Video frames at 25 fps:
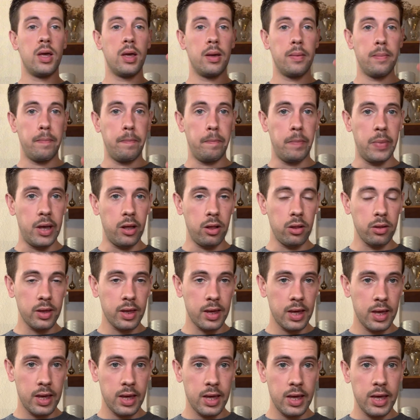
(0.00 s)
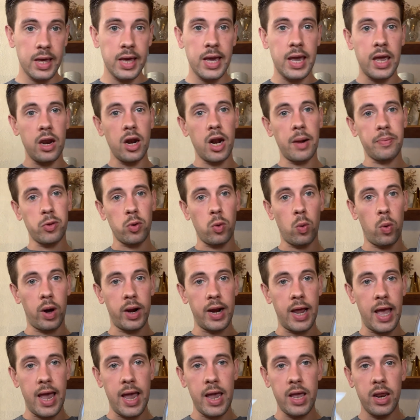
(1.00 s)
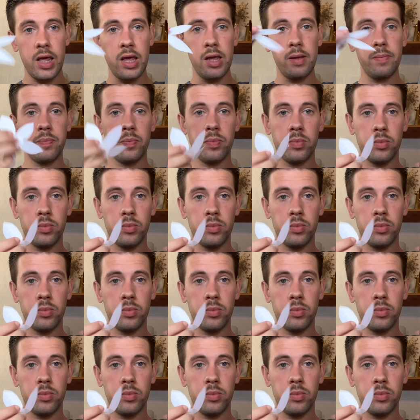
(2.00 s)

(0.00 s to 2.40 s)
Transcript: milk heated up to 180.